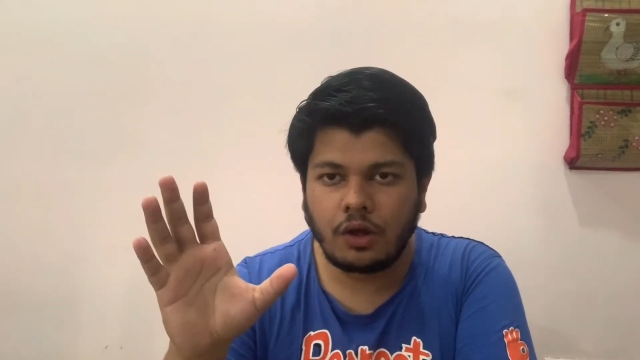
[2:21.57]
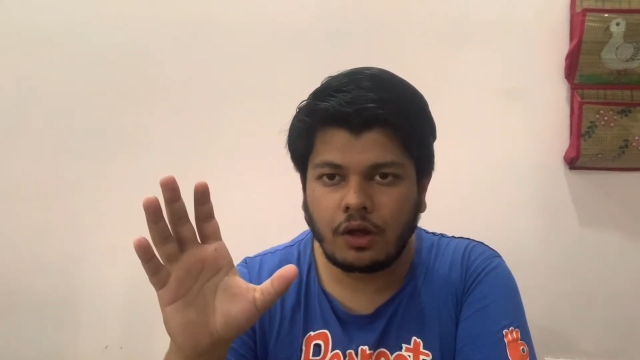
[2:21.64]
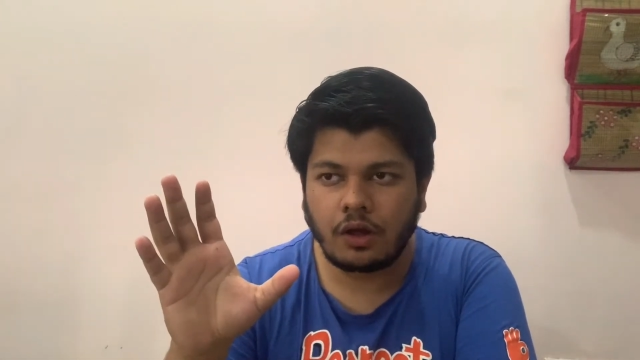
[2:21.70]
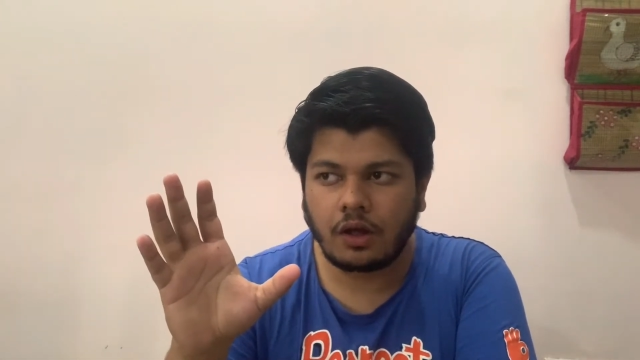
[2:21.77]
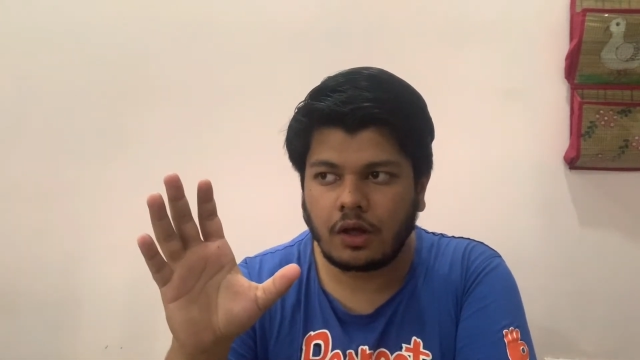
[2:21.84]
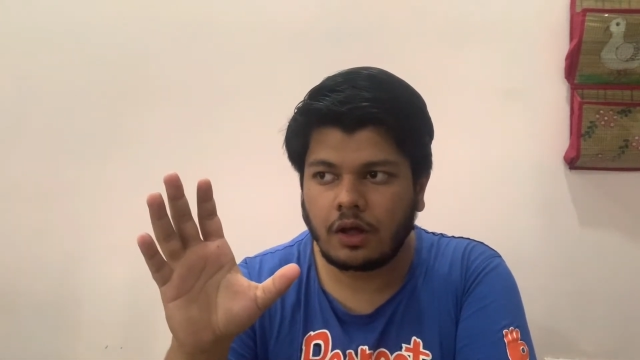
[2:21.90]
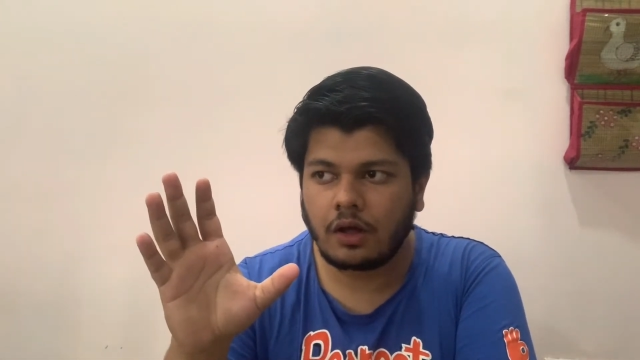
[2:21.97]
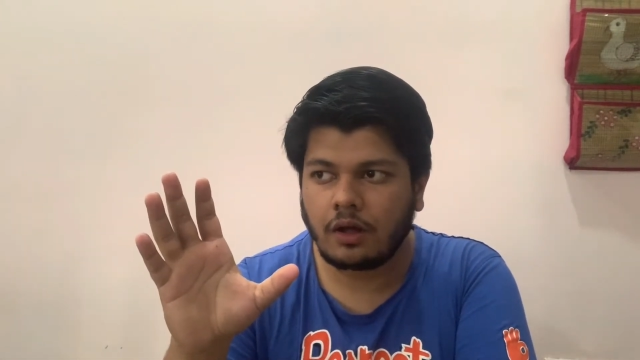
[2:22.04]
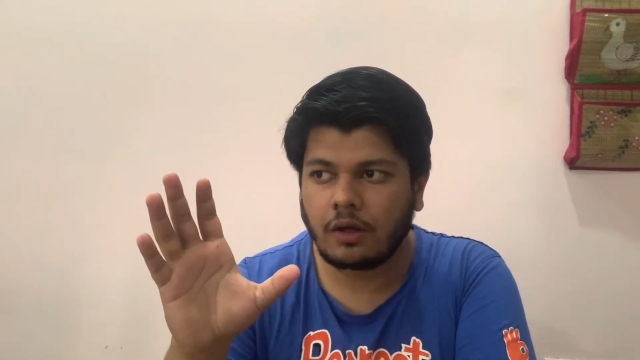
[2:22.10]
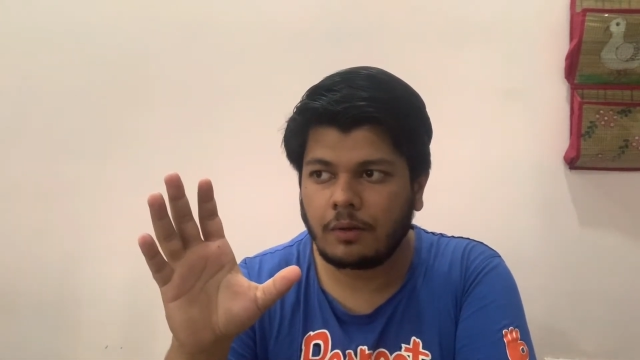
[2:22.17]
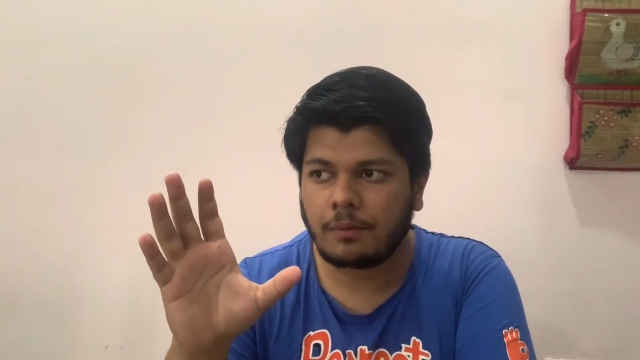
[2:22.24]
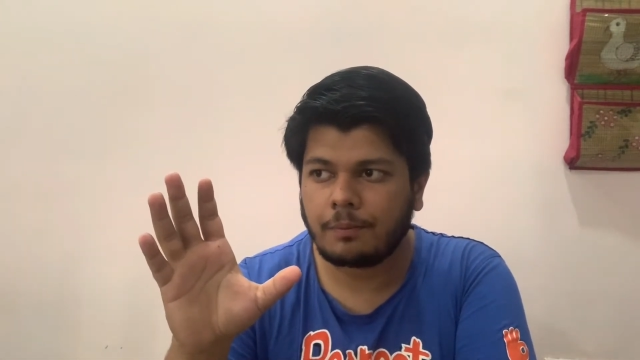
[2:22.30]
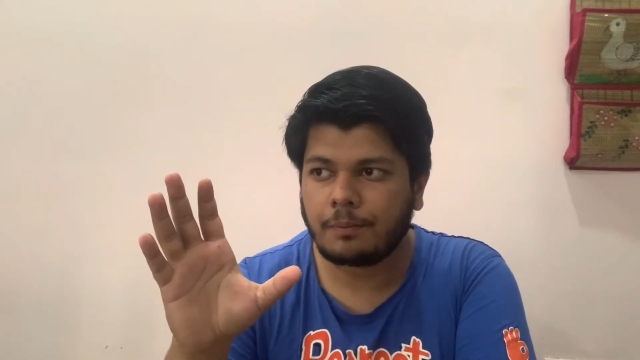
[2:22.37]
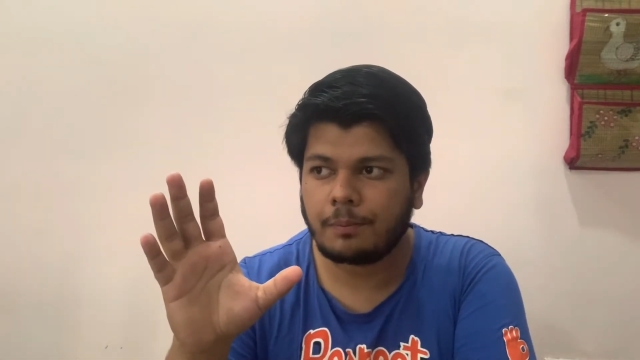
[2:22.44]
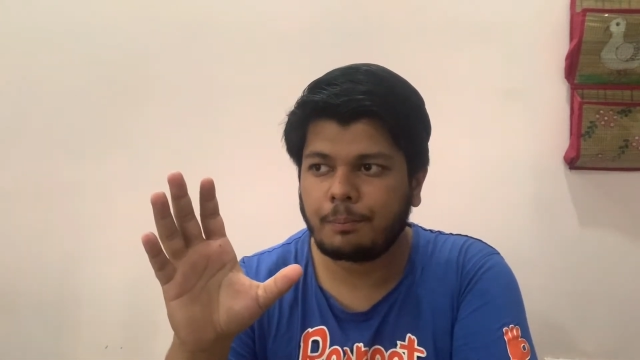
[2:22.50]

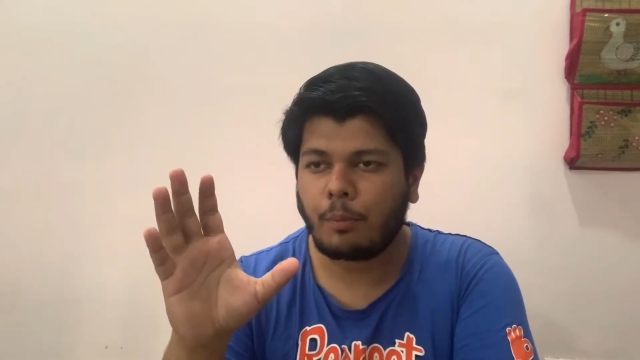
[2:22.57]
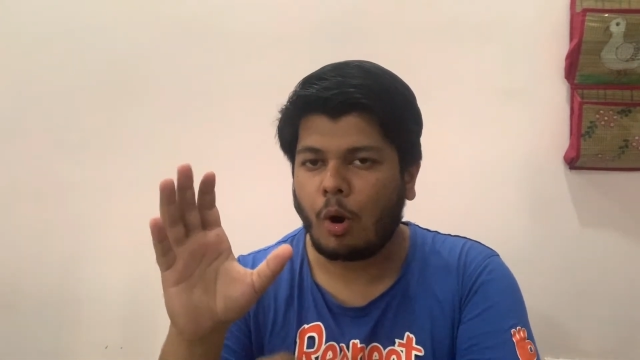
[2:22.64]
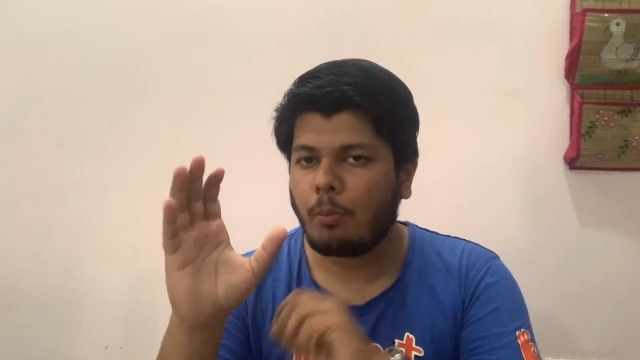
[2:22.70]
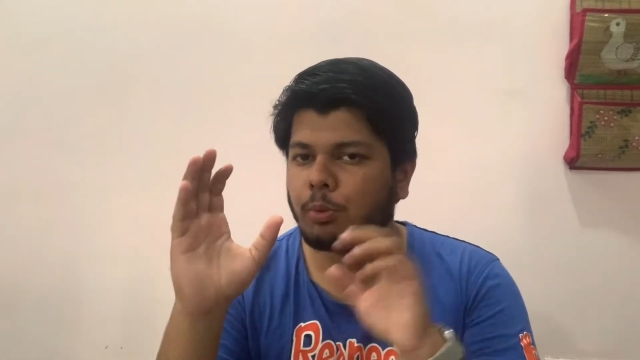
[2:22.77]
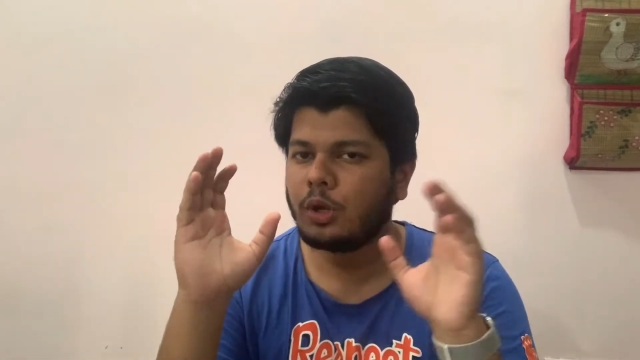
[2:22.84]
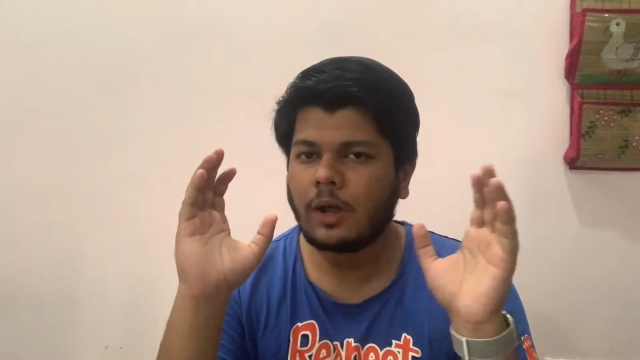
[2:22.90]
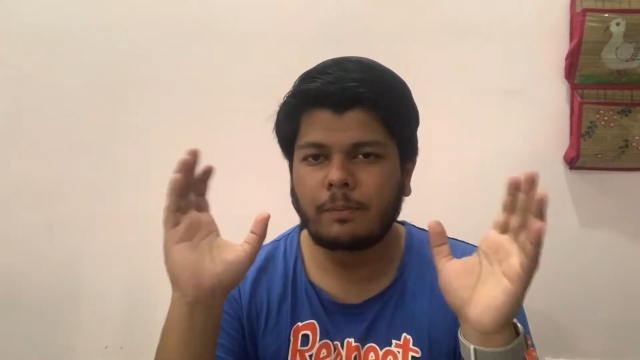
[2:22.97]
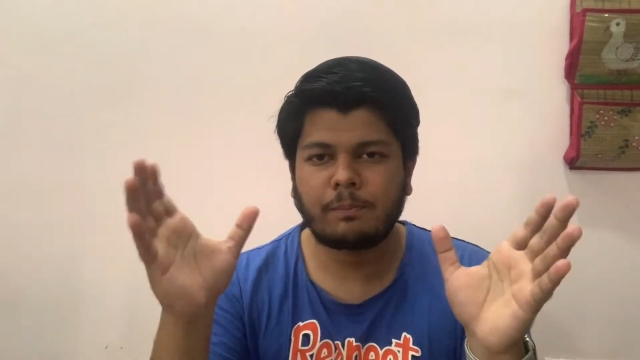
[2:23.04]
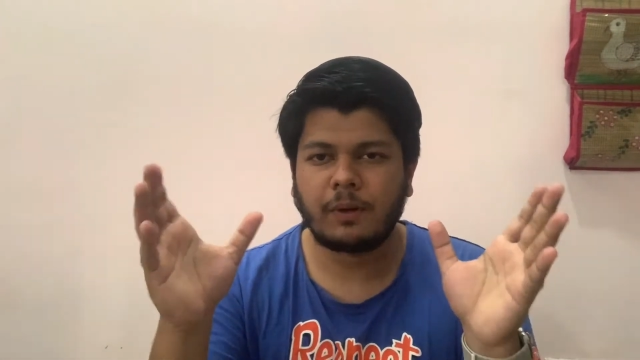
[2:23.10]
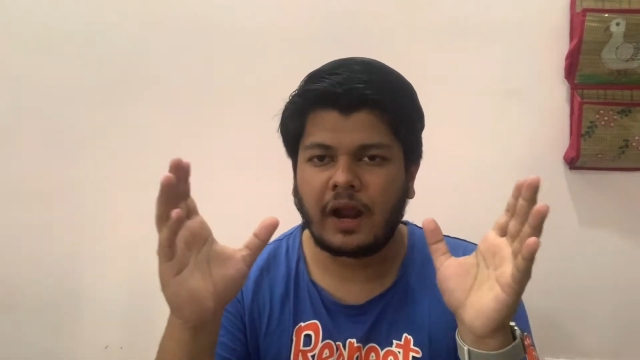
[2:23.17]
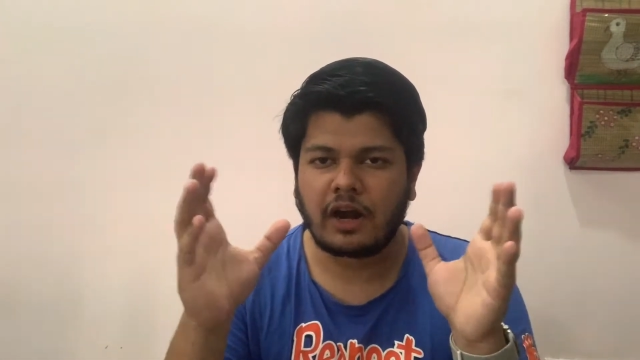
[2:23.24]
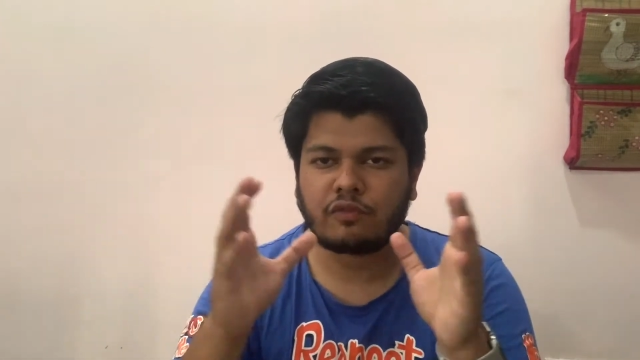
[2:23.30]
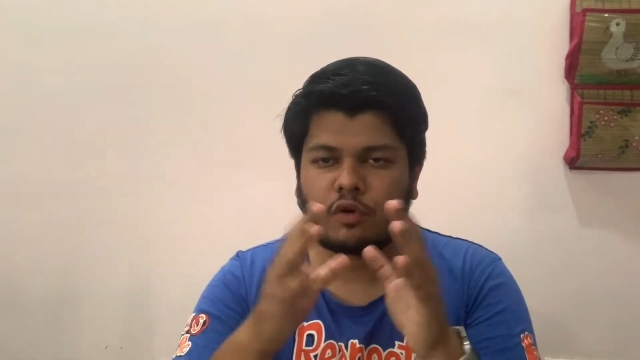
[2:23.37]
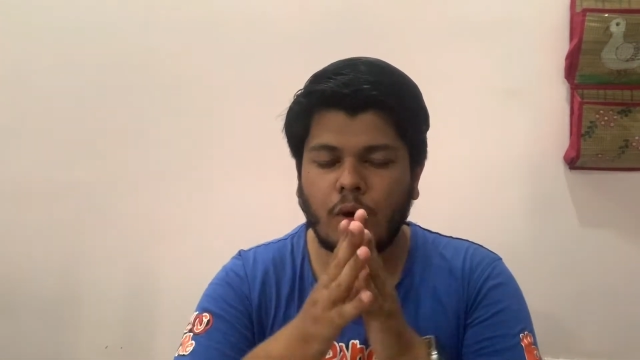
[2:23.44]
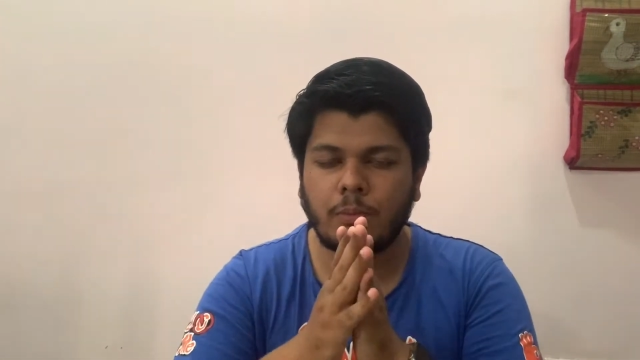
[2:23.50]
popular
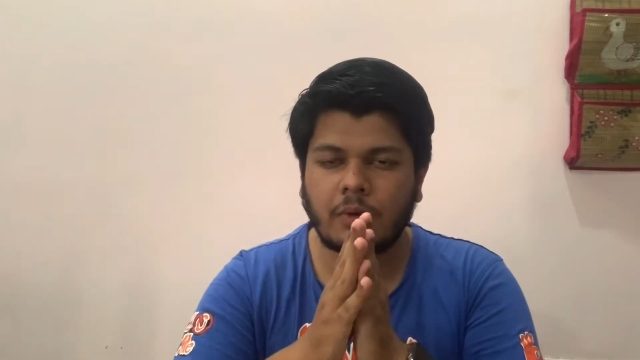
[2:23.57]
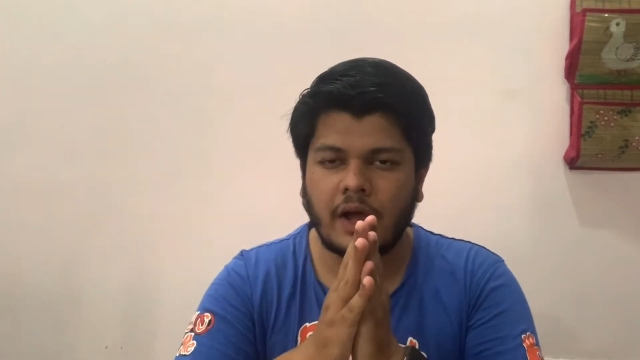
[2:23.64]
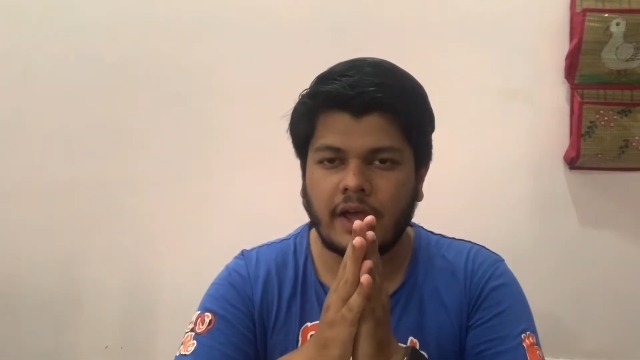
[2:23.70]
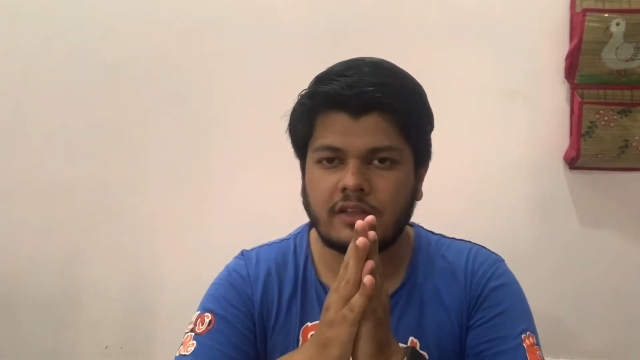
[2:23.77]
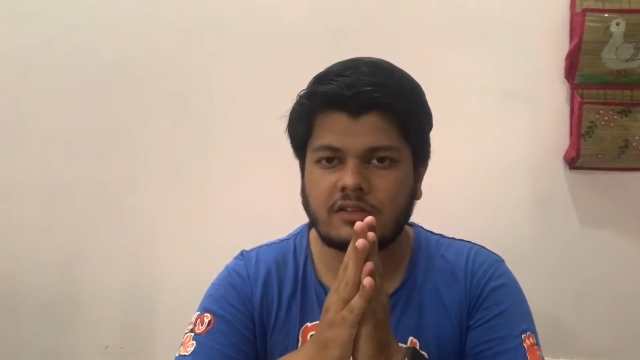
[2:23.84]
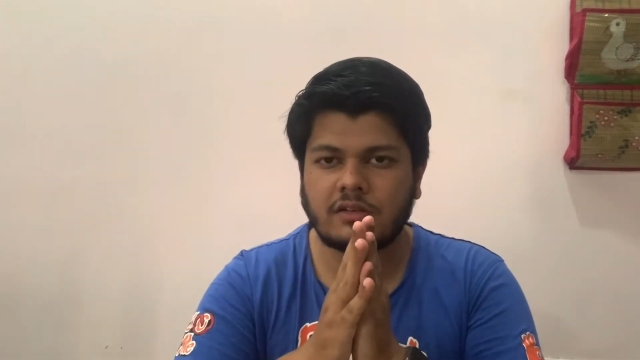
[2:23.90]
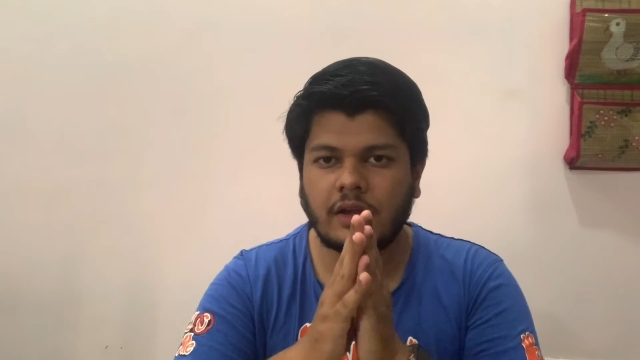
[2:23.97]
platform, guys.